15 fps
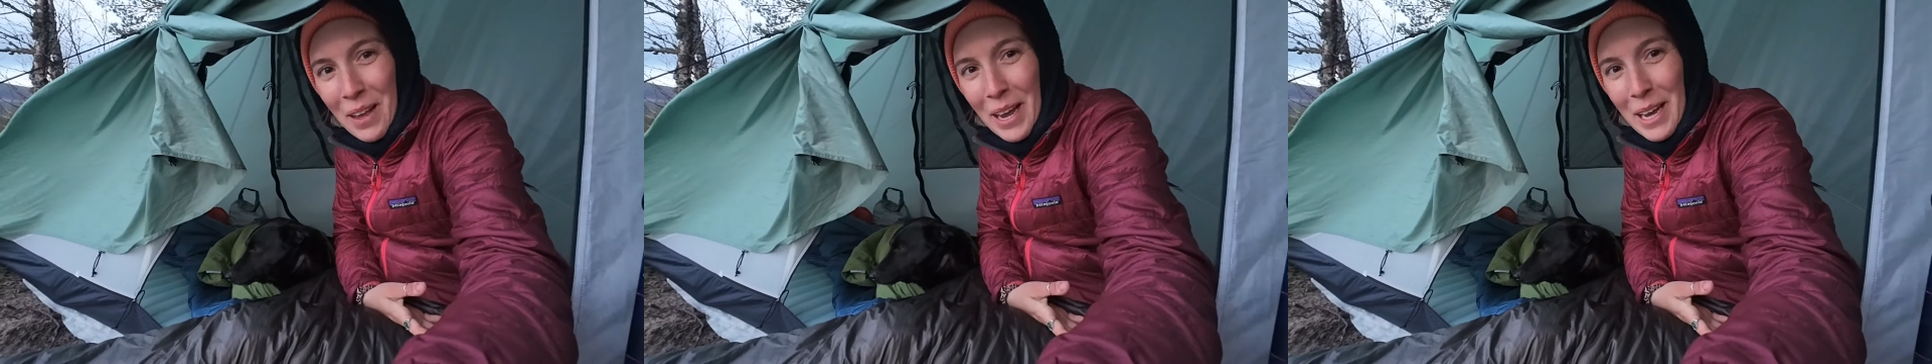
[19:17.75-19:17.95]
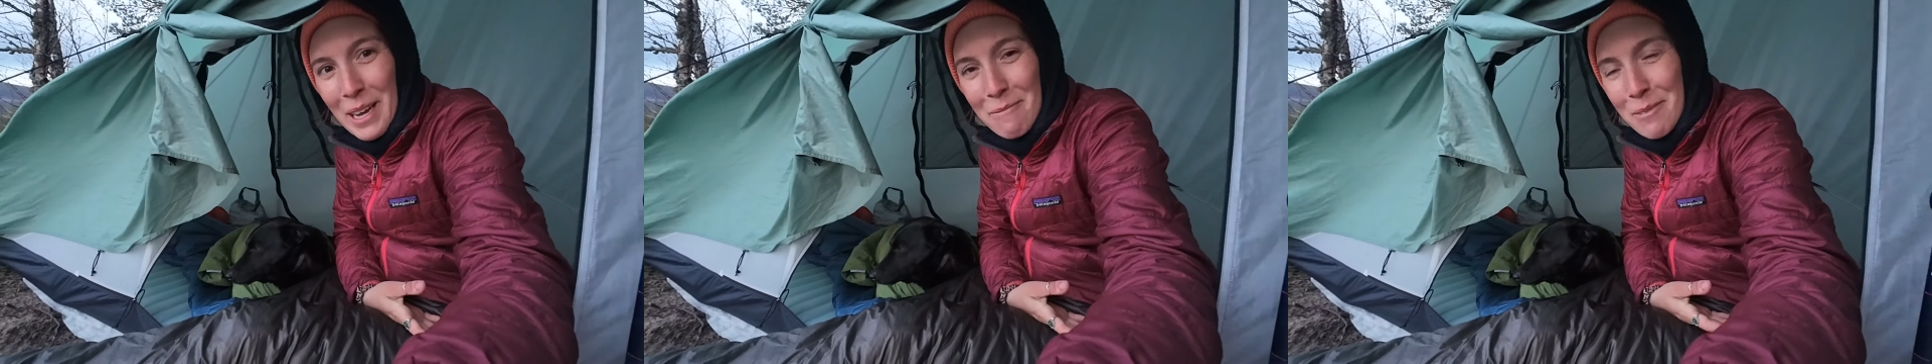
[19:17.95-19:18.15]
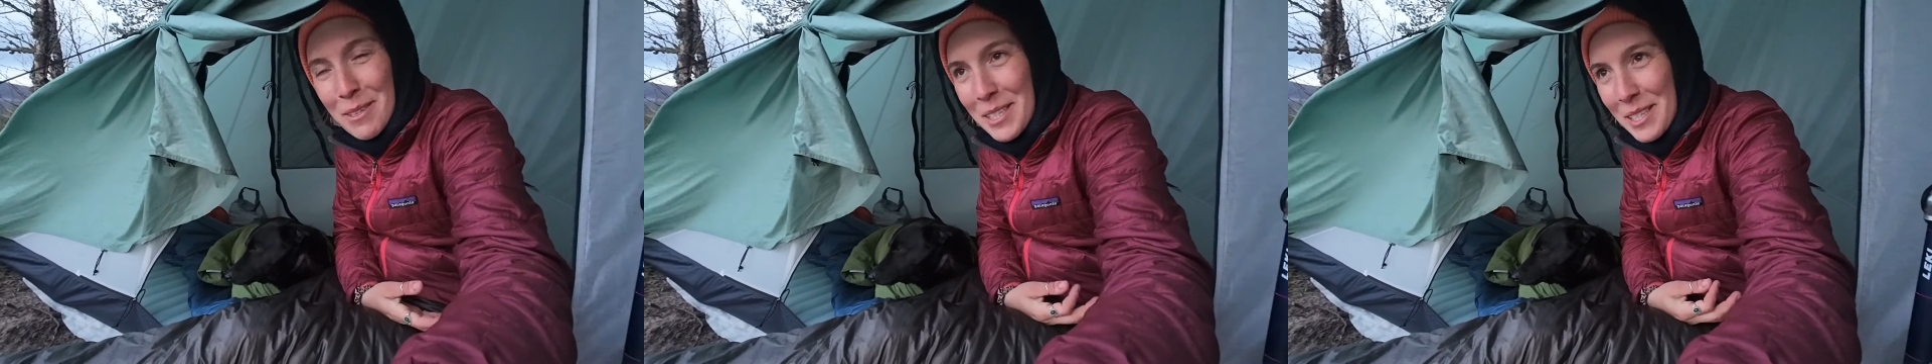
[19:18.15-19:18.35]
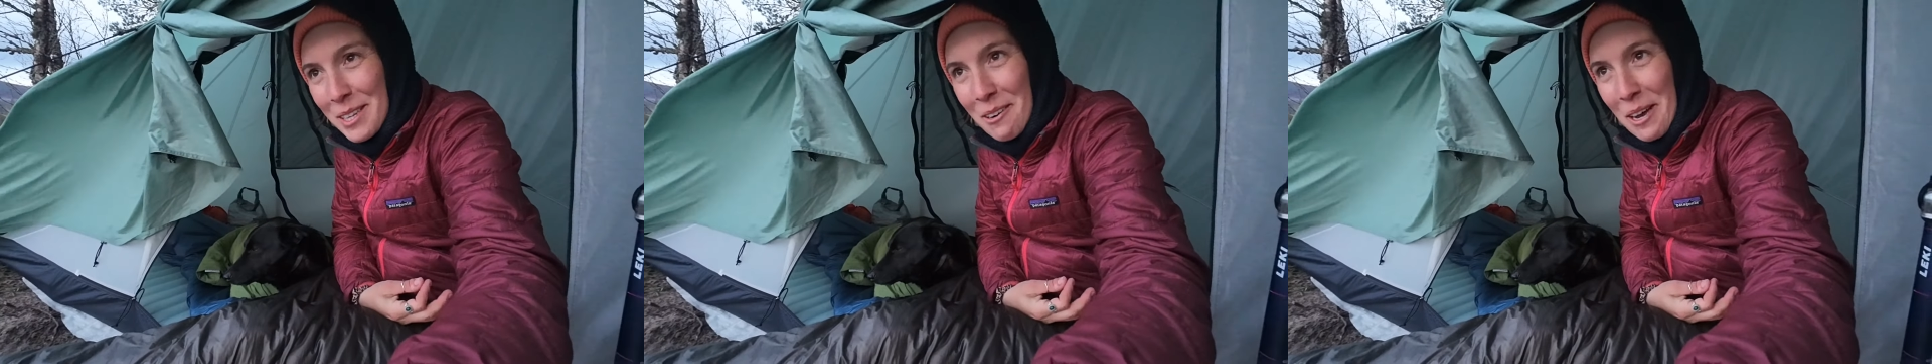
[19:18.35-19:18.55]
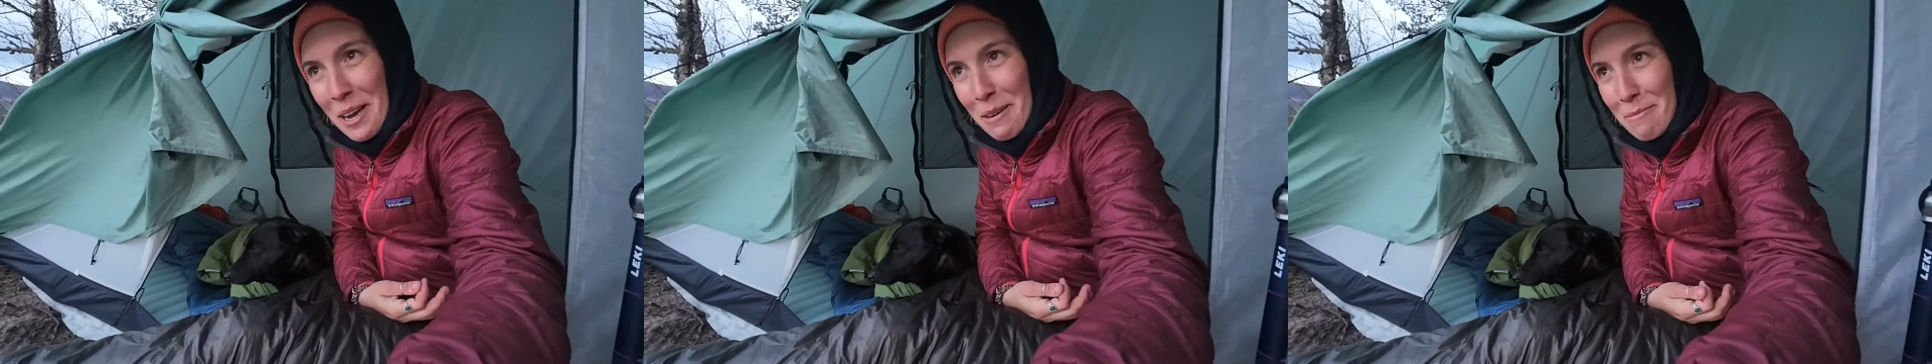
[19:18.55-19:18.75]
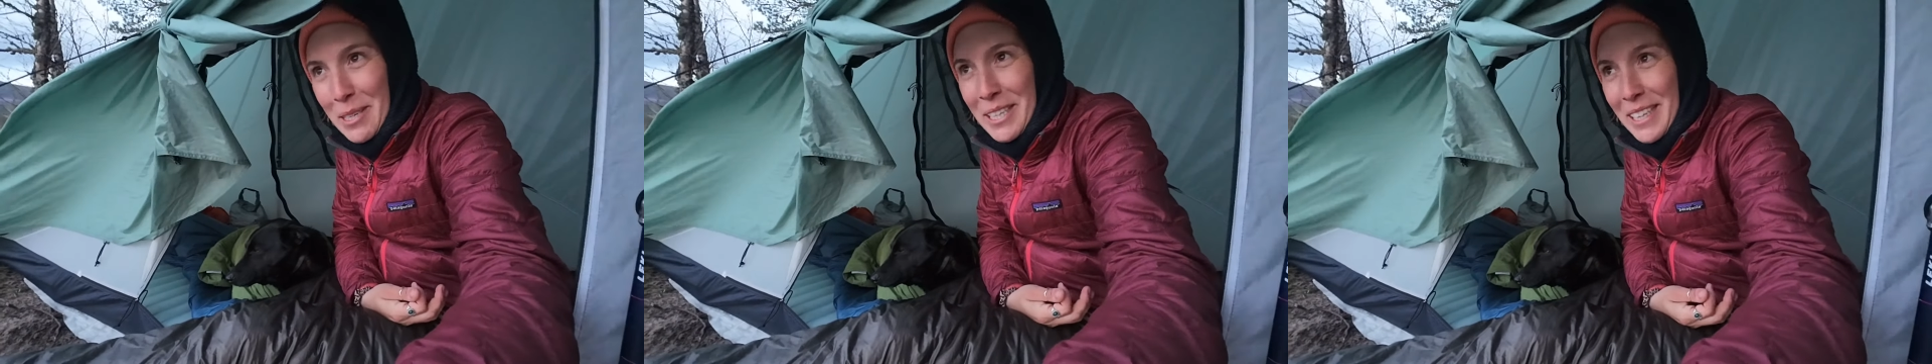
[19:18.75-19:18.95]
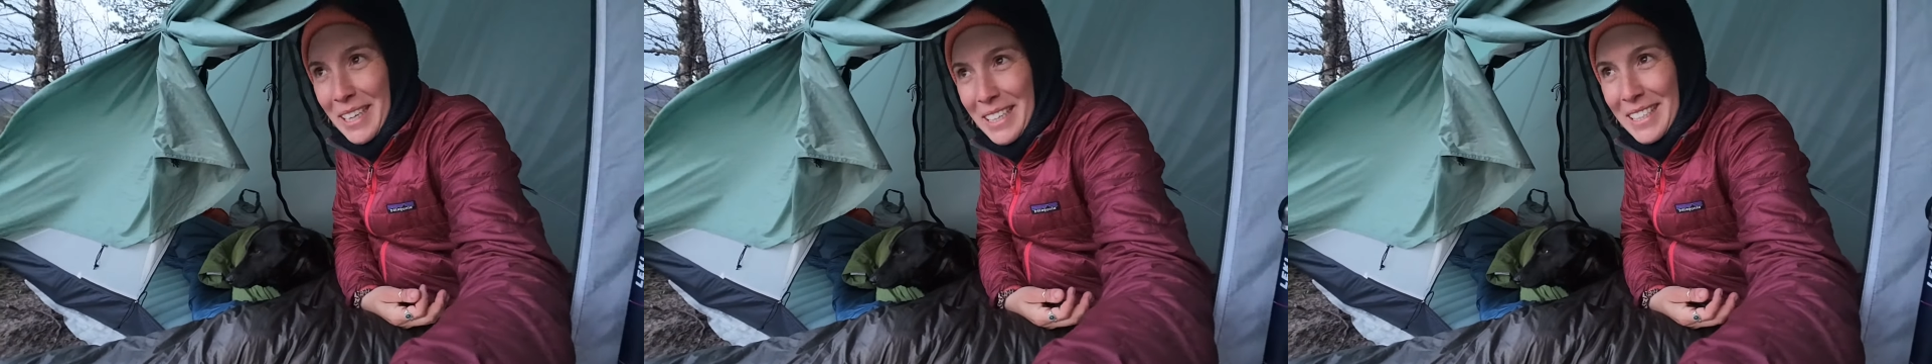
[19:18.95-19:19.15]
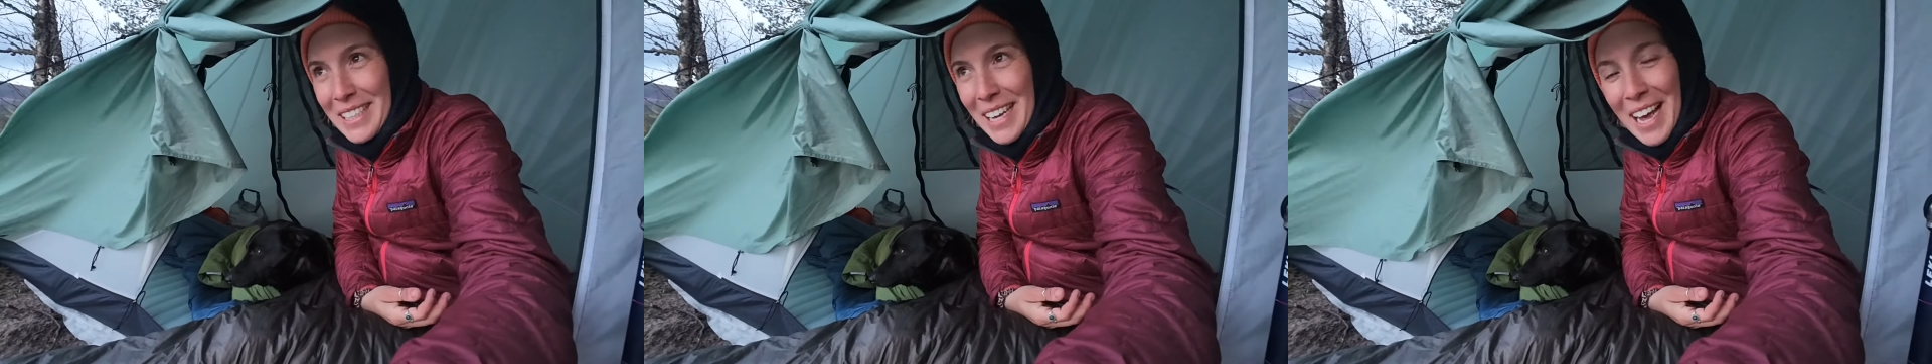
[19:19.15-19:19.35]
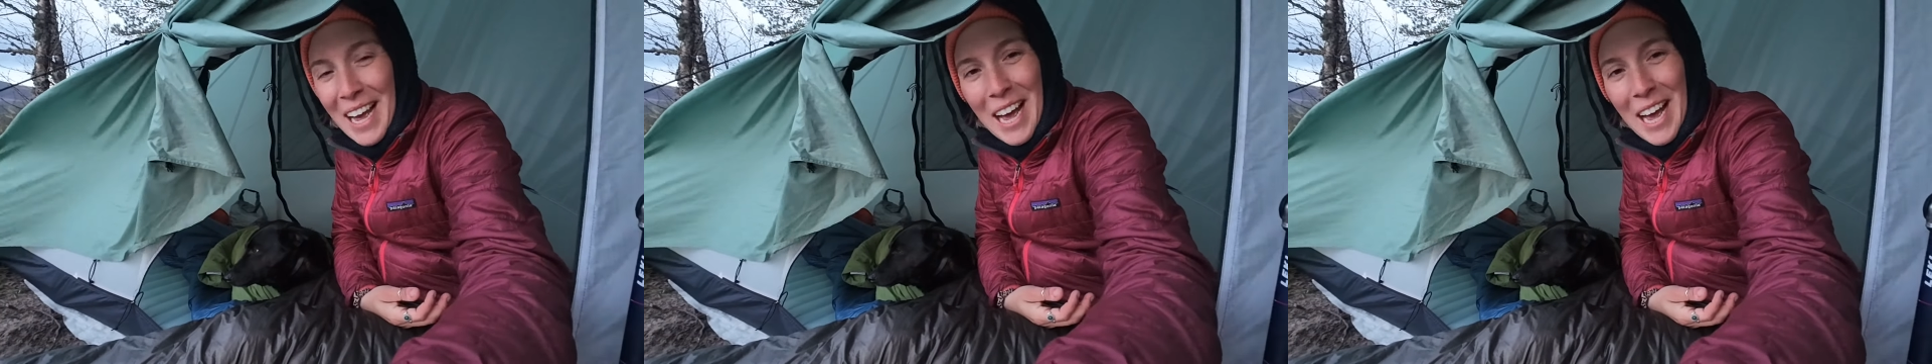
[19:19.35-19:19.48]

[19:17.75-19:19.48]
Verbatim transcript: I'm so happy that